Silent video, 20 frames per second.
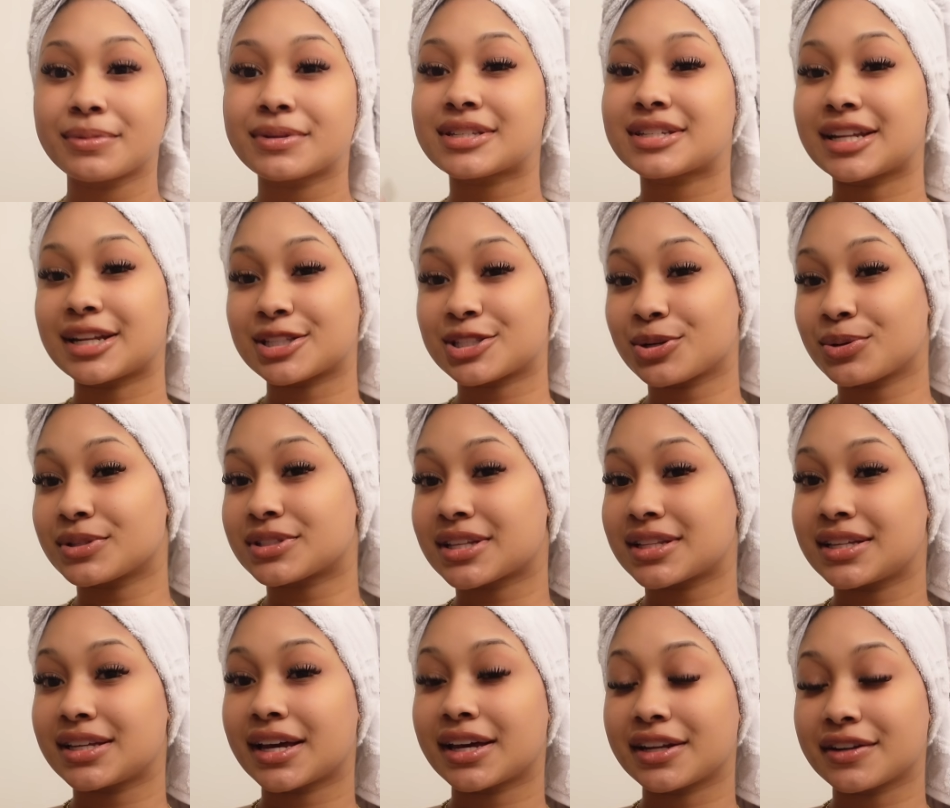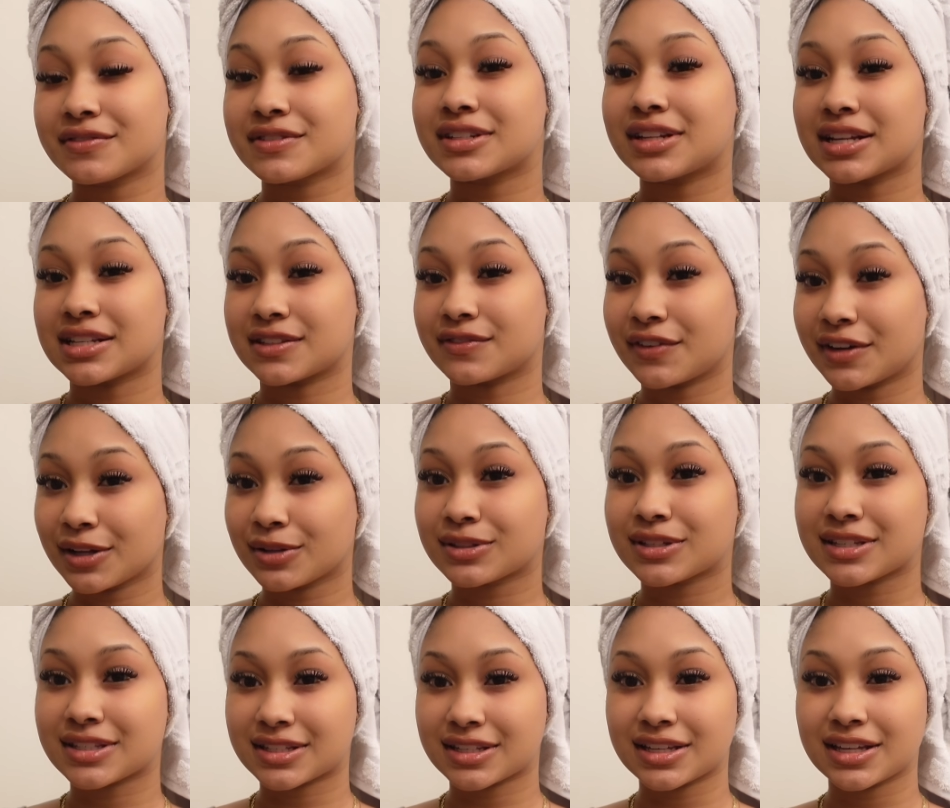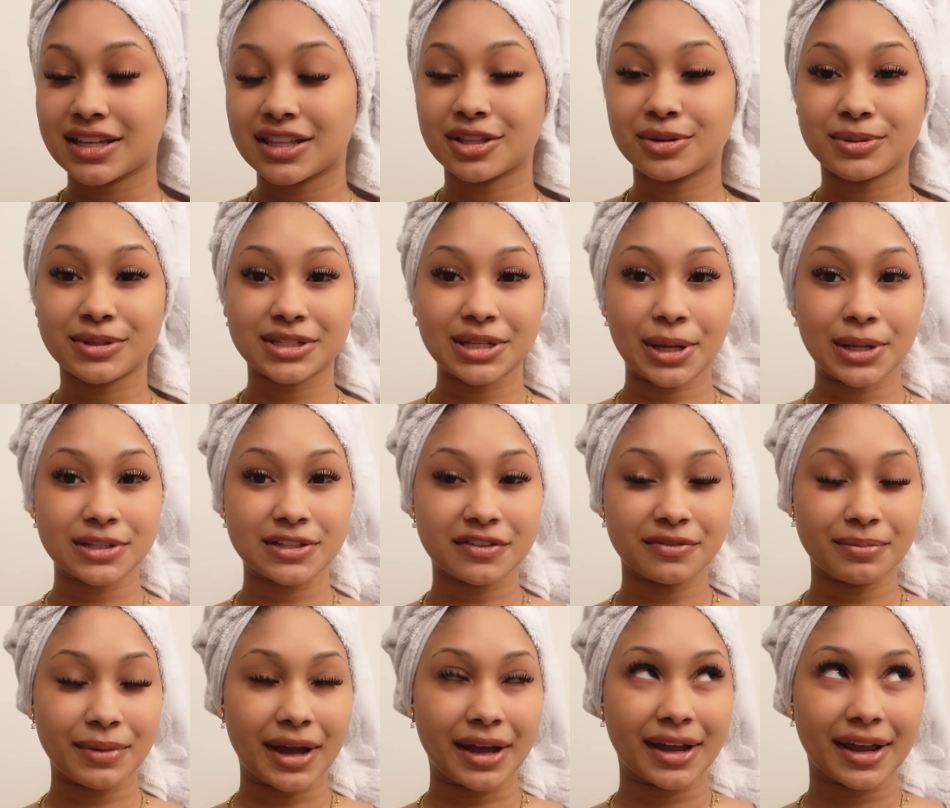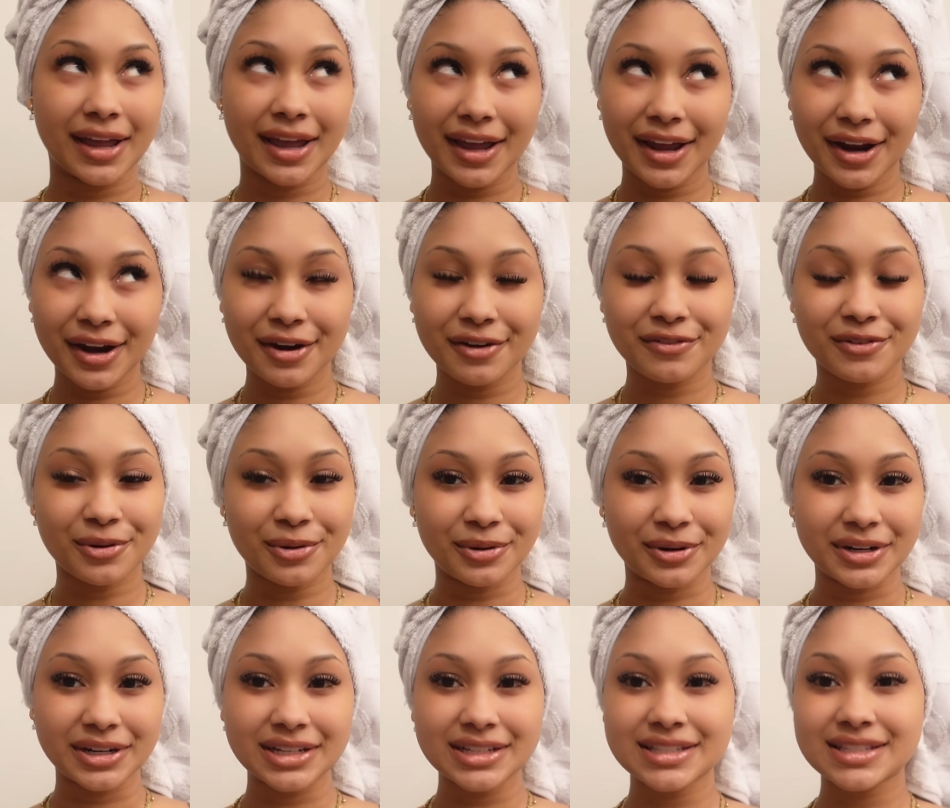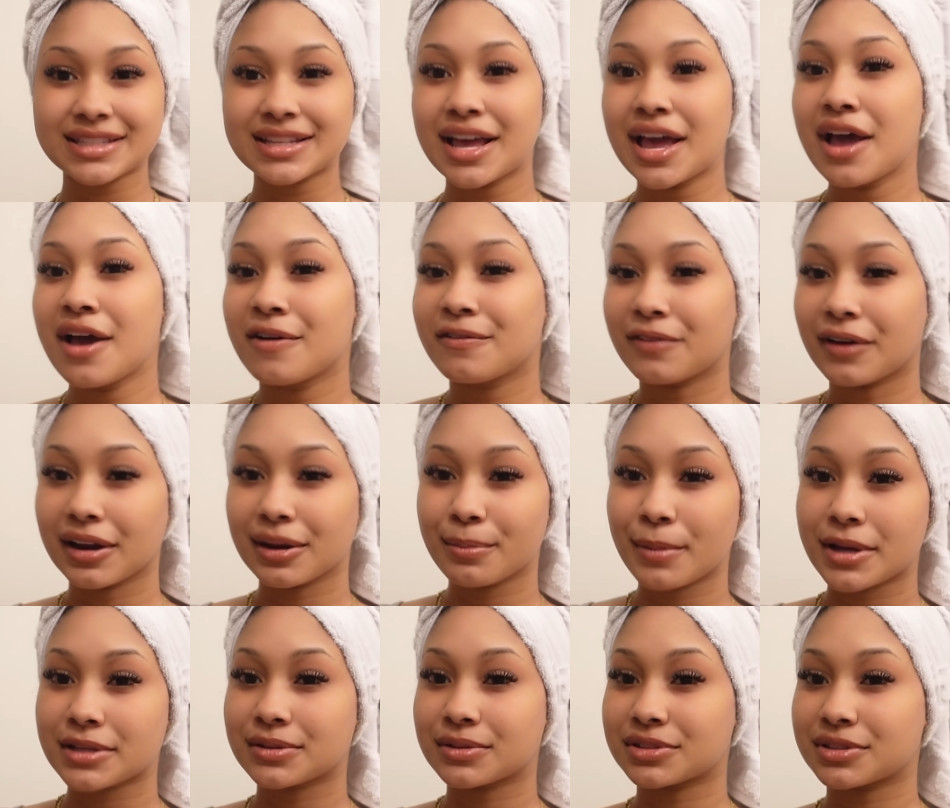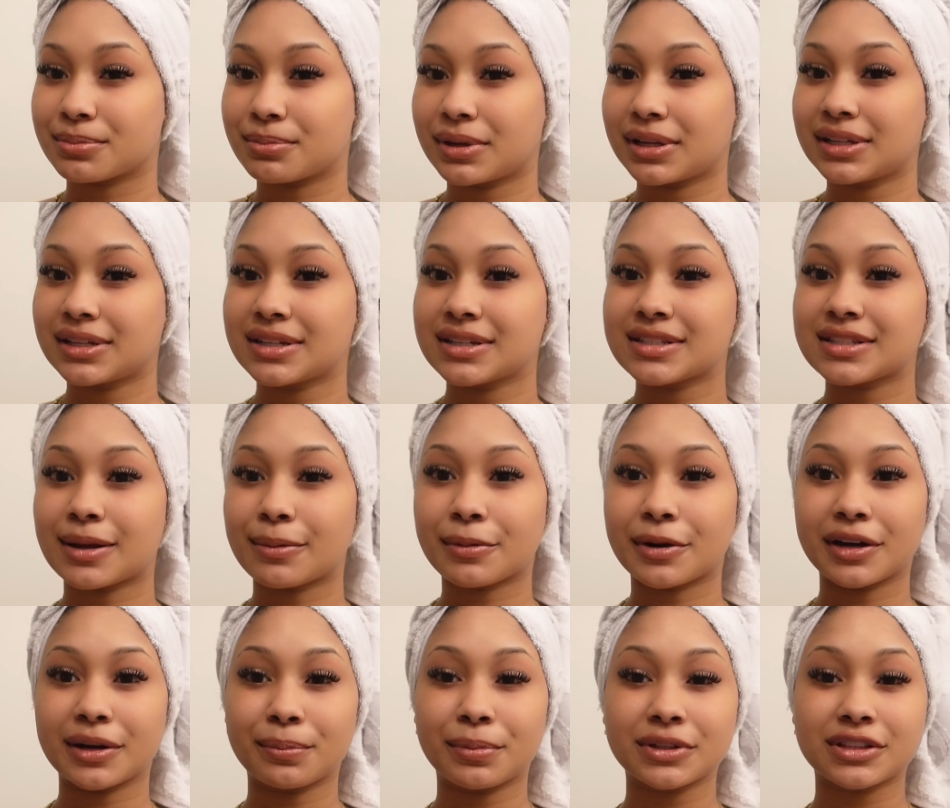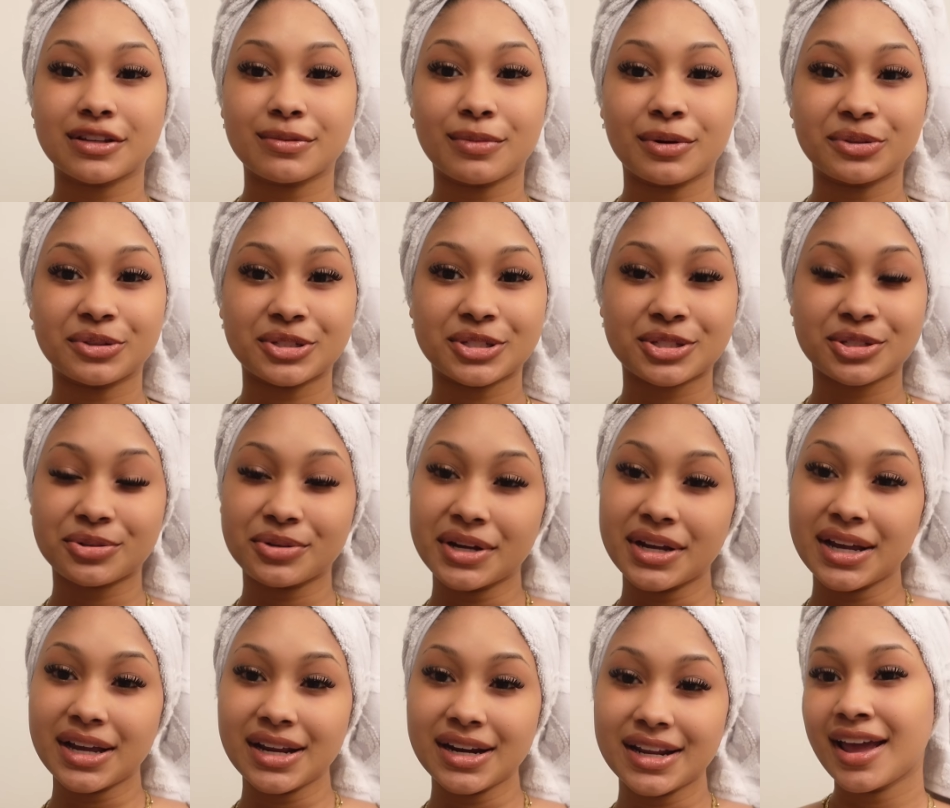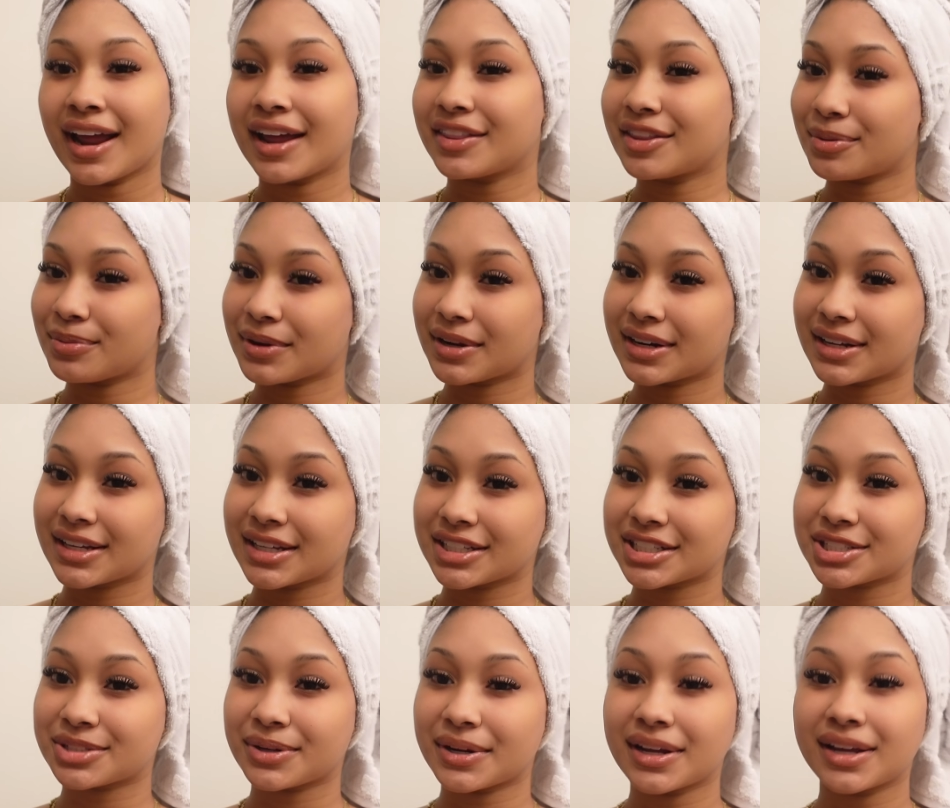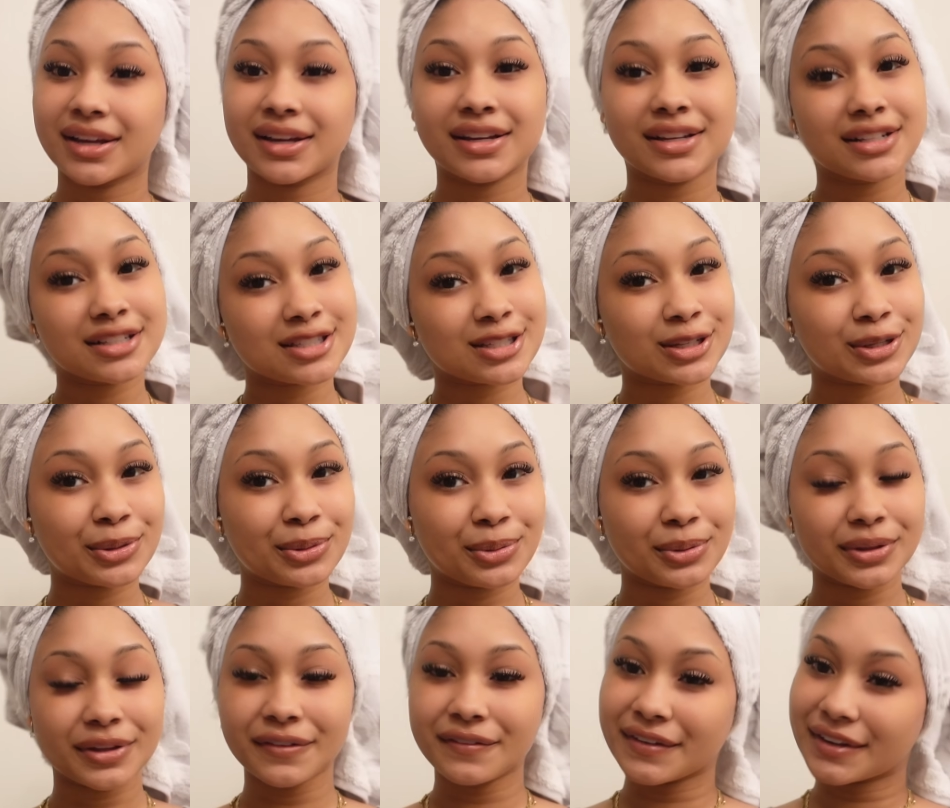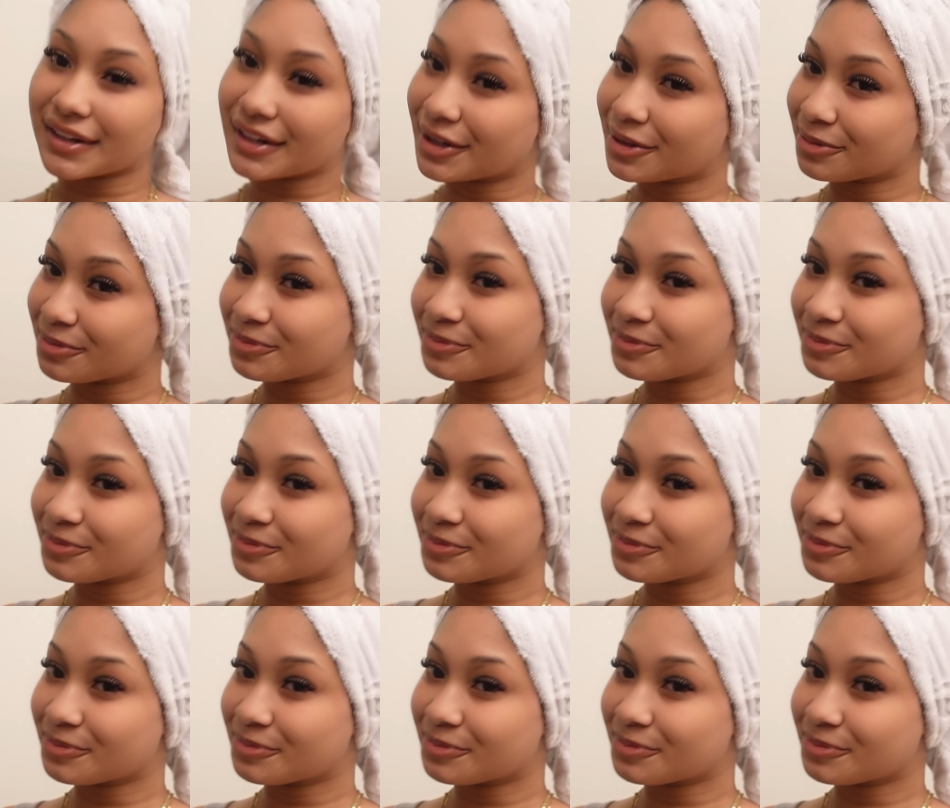Stay tuned to the end of today's video to see the results of my hair. Of course, follow my social medias. I'm going to put them on the screen and then we're going to get straight into the video.